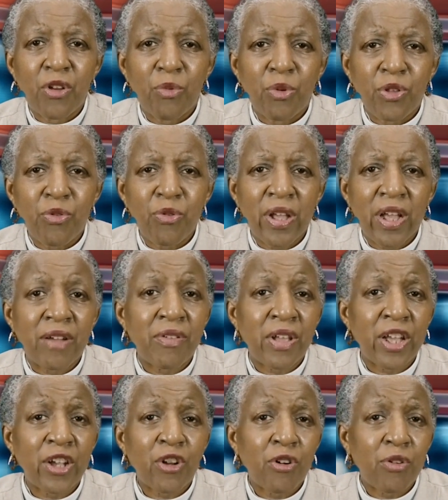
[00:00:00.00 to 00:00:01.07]
When you have
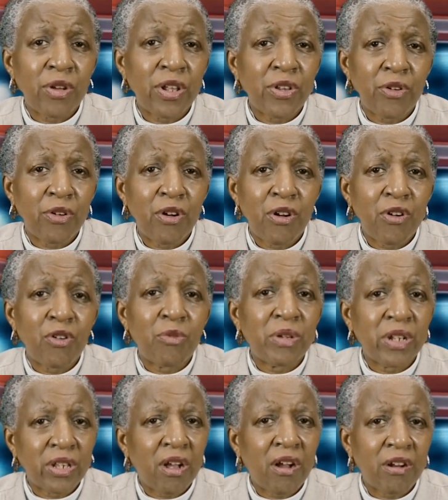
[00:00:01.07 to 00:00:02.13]
Echo in your home,
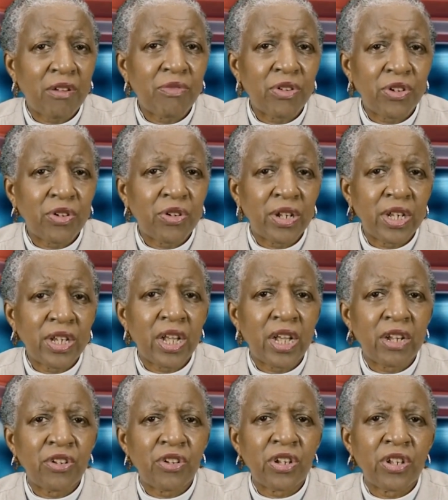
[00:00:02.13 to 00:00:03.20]
it's artificial
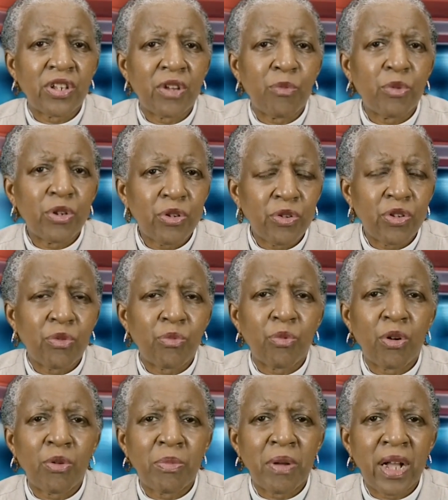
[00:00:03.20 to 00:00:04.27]
intelligence, and we're using
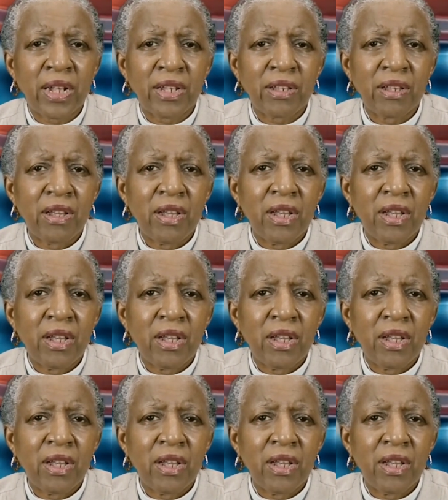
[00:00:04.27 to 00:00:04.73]
robots.